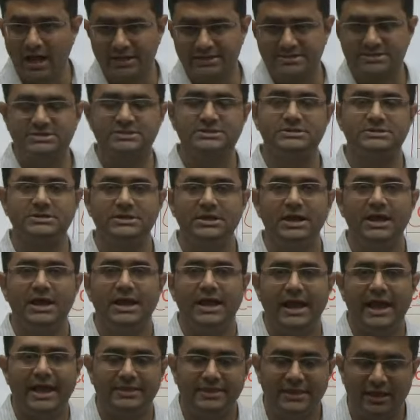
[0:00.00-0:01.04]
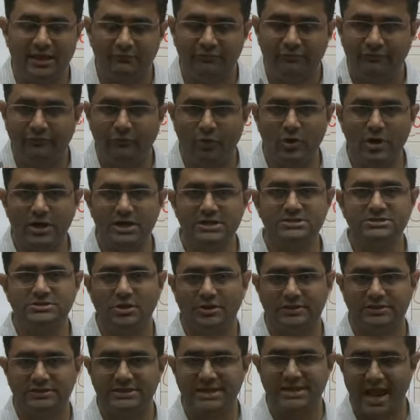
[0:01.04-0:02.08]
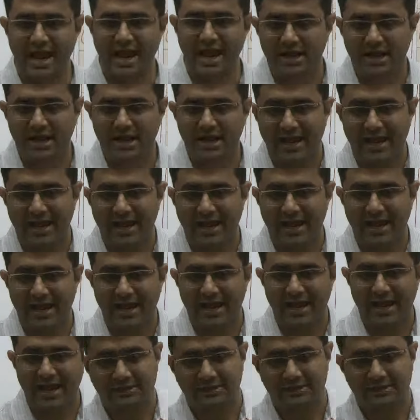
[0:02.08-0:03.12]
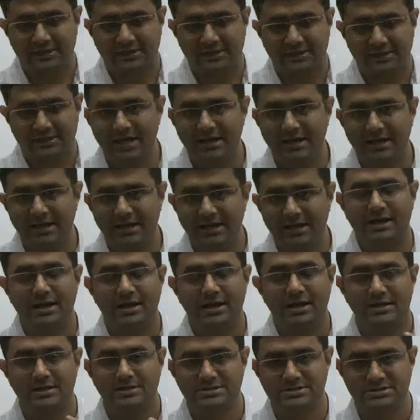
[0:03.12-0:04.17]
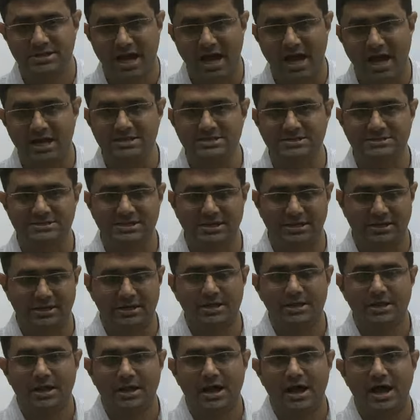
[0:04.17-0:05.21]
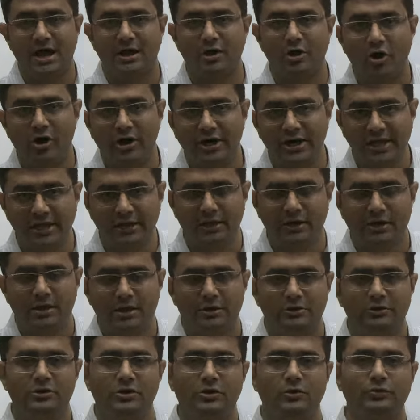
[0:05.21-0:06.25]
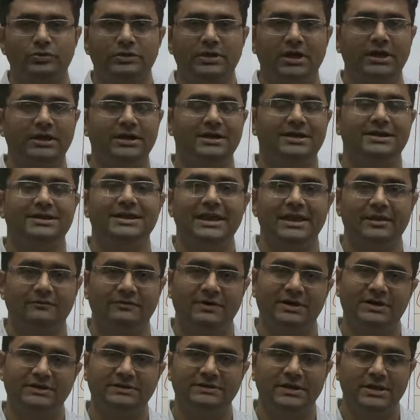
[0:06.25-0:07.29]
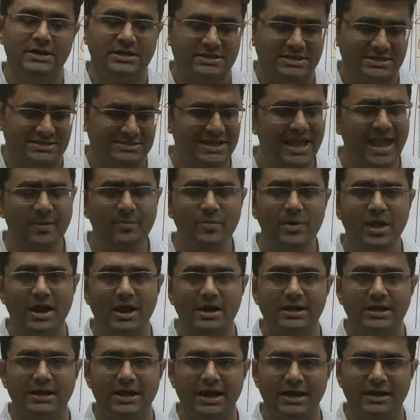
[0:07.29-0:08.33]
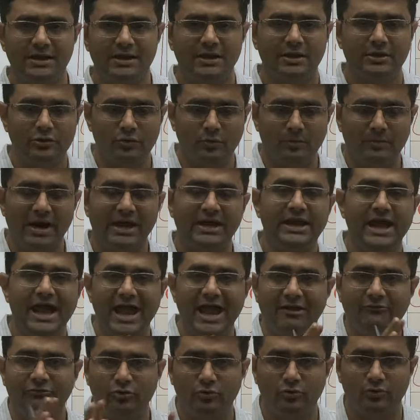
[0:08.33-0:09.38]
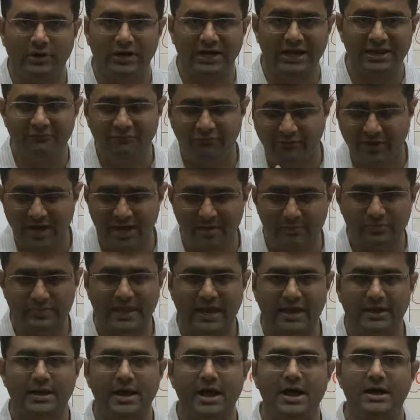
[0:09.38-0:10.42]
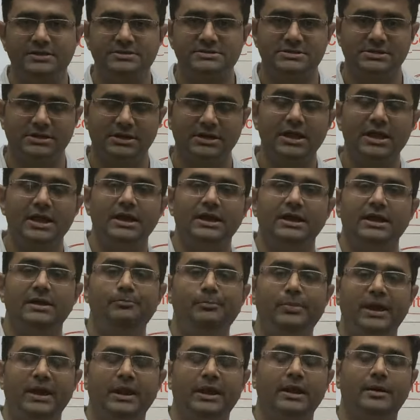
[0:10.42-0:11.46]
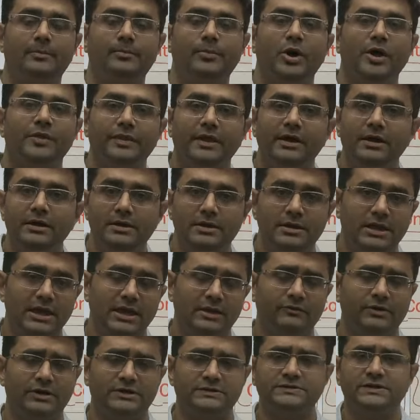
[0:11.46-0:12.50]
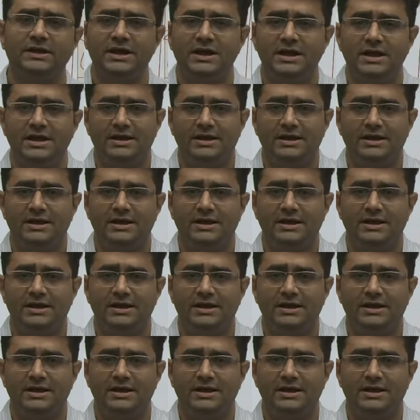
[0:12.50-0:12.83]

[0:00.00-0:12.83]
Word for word: asked, and then focus on that and tailor the answer according to that keyword. The same content, you might have to reframe that answer depending upon the keywords.